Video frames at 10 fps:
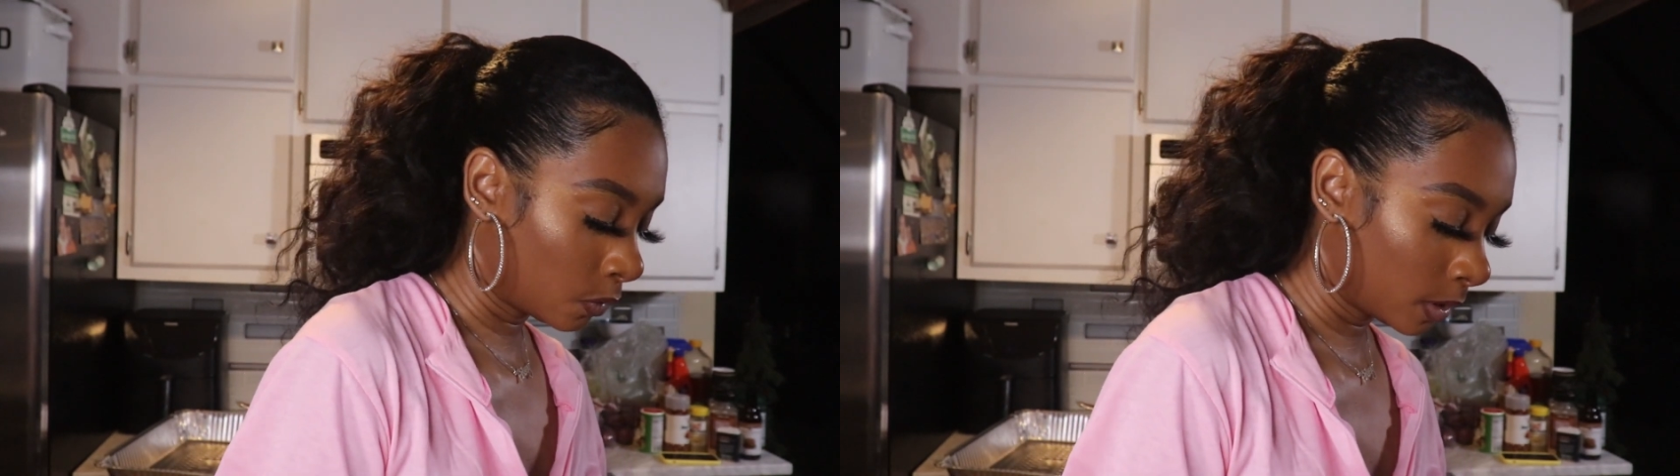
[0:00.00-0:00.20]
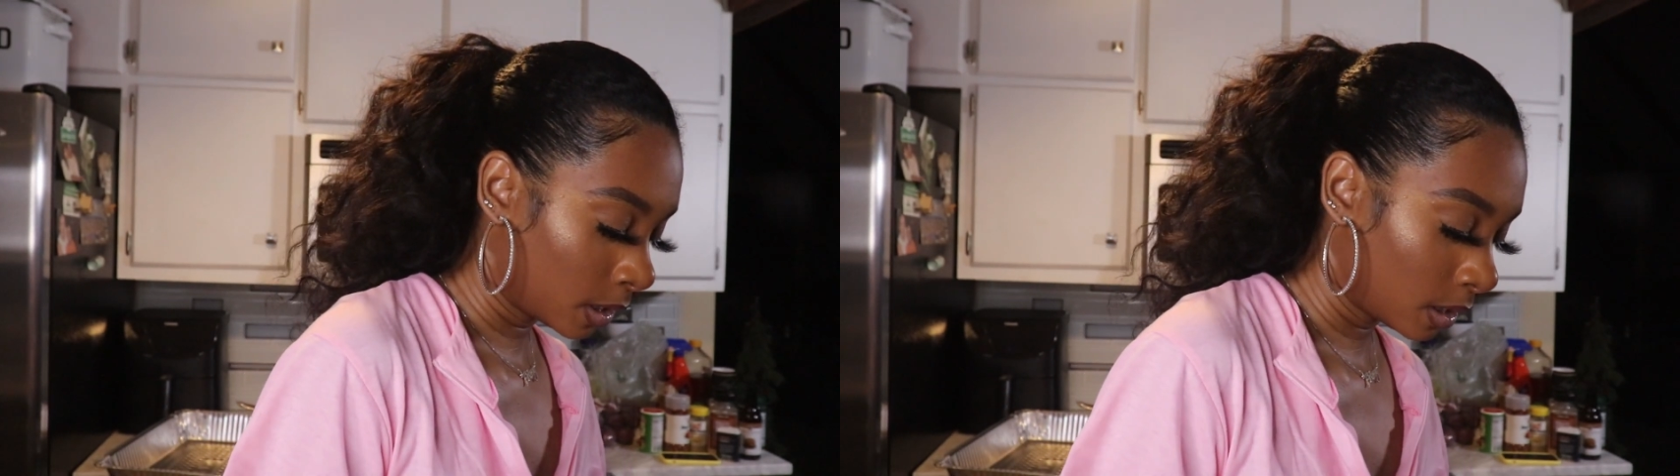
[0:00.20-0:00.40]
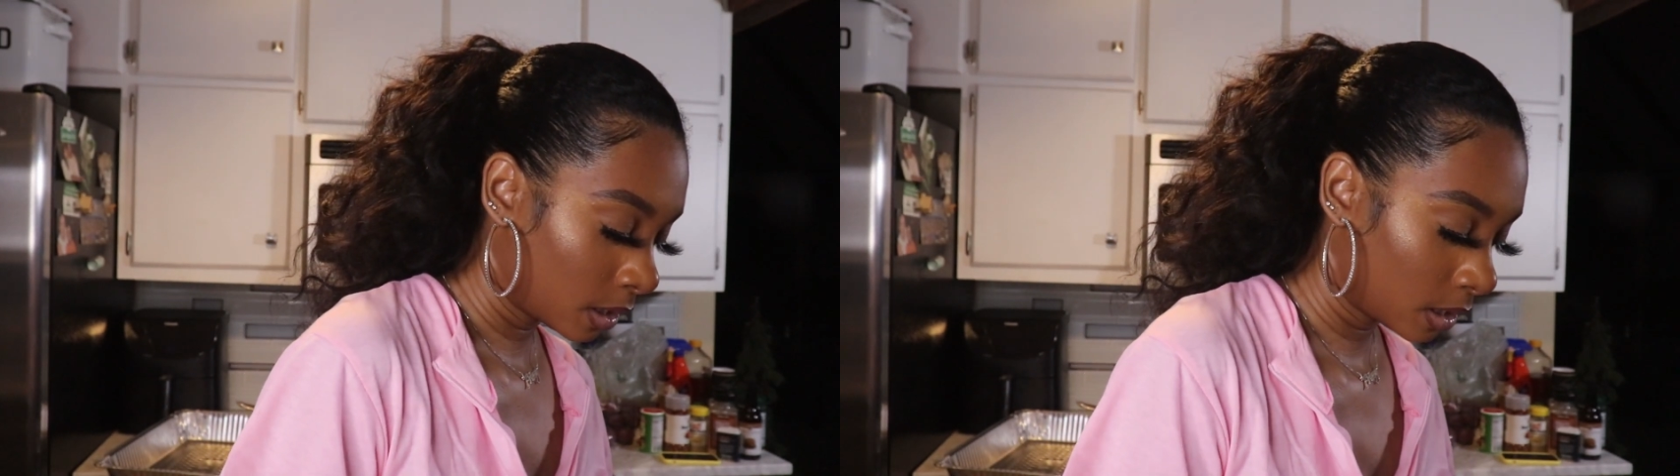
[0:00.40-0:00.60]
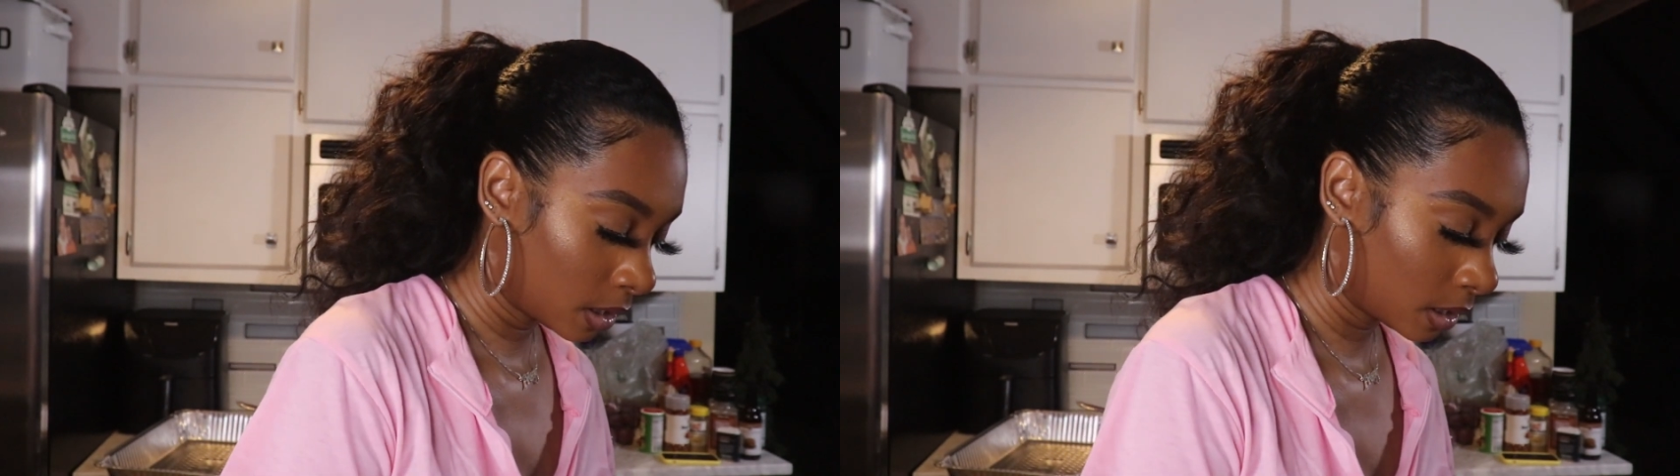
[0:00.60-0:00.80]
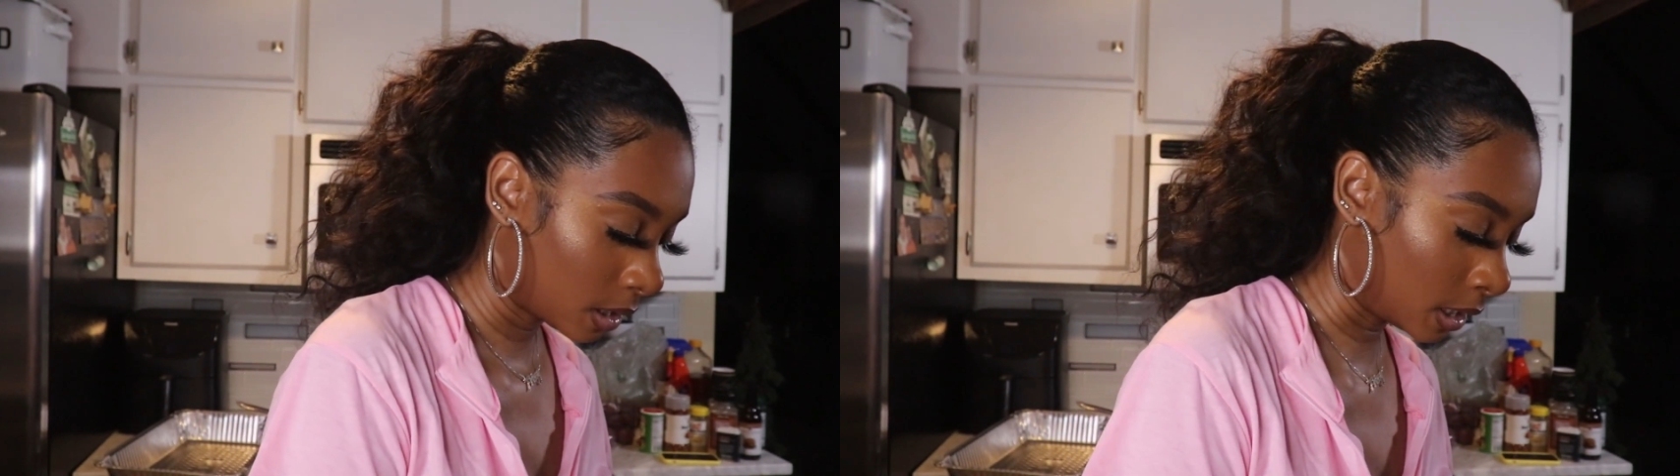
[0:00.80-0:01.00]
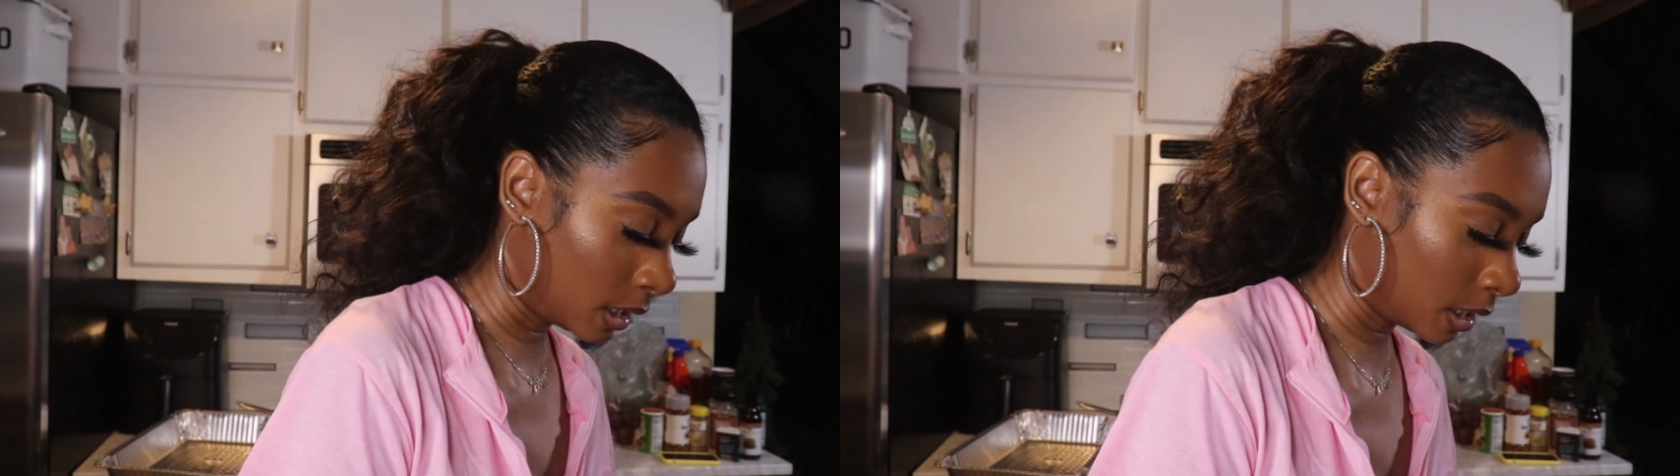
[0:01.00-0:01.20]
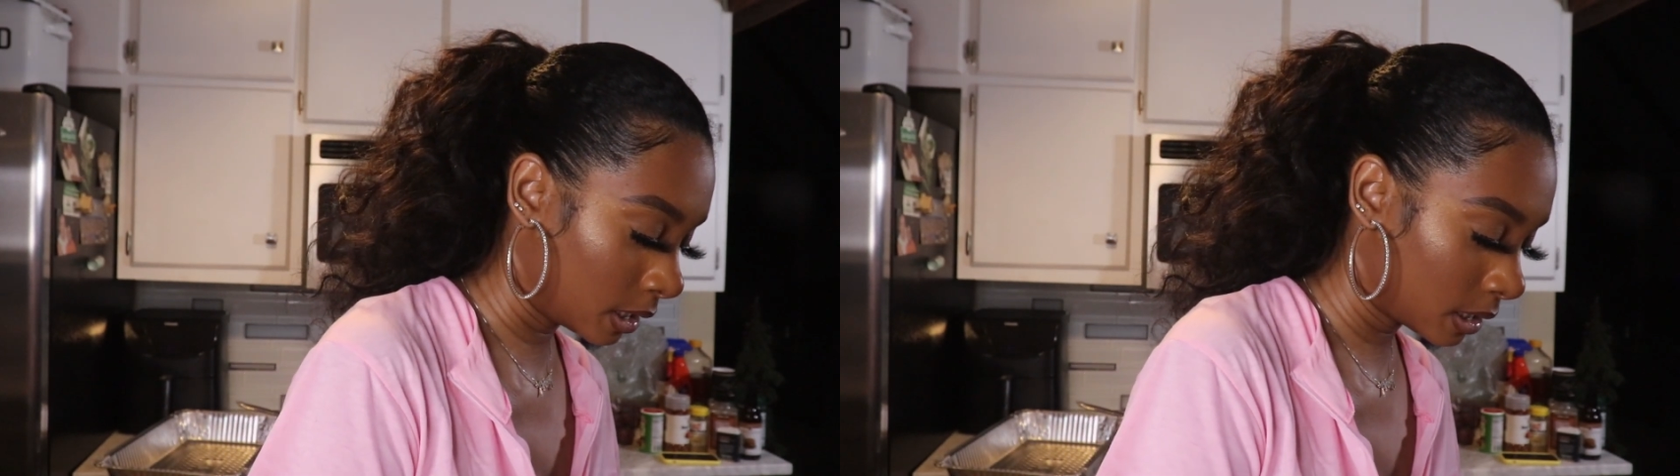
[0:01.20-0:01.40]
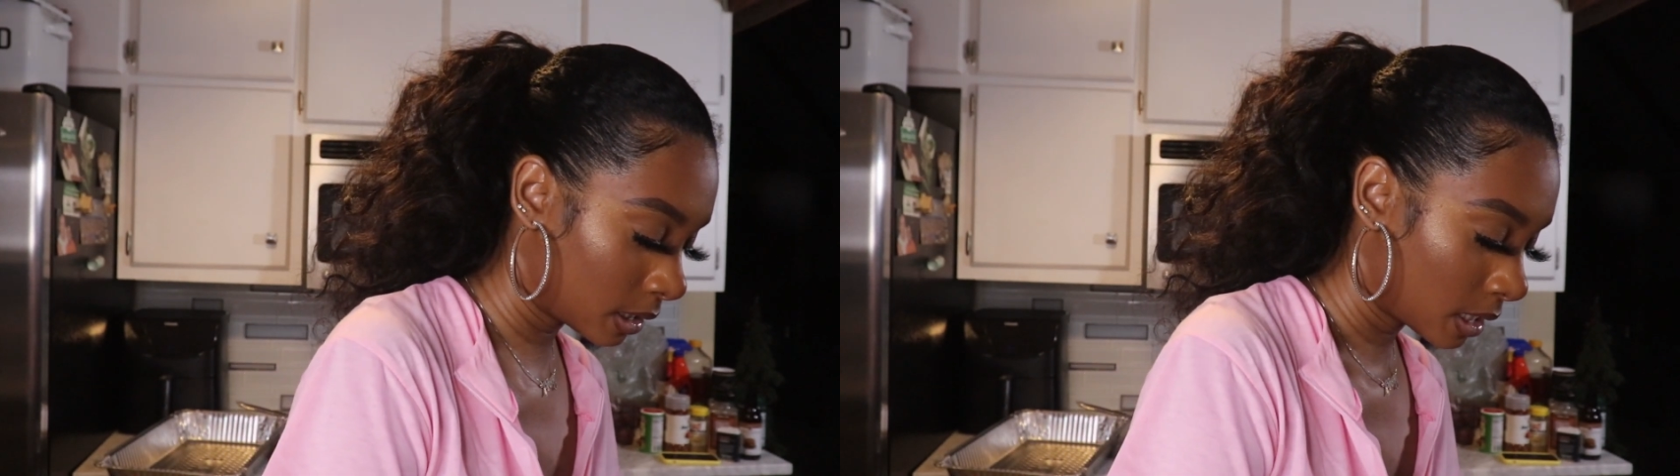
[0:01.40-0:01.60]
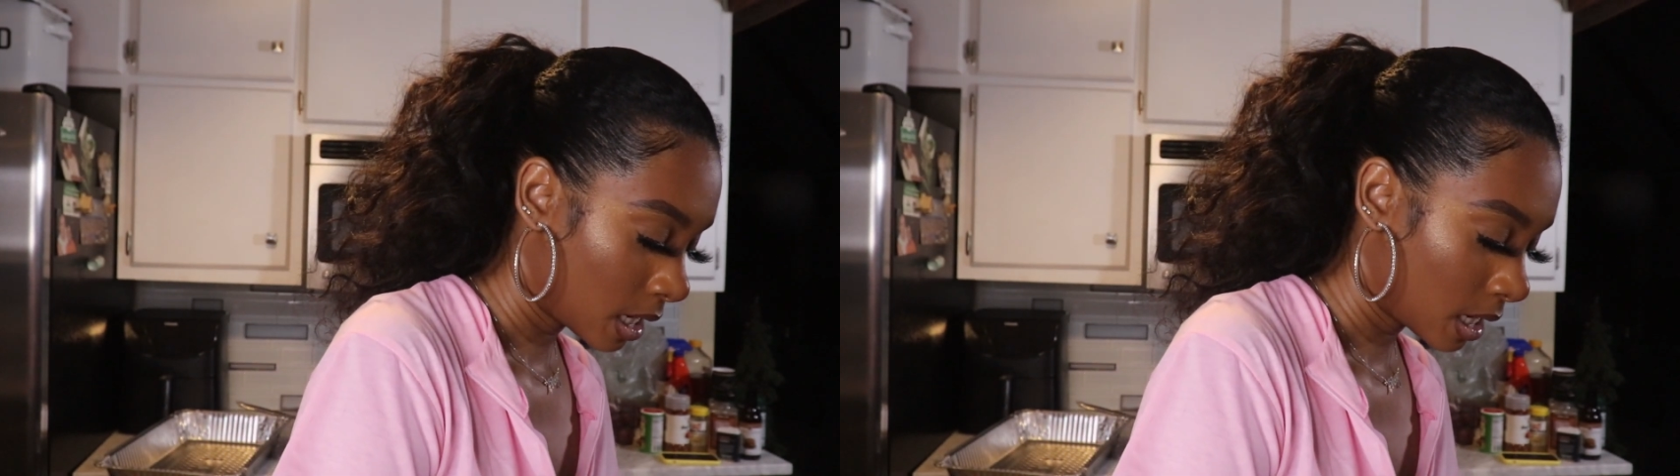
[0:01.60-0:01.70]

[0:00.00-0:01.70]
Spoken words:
one and this.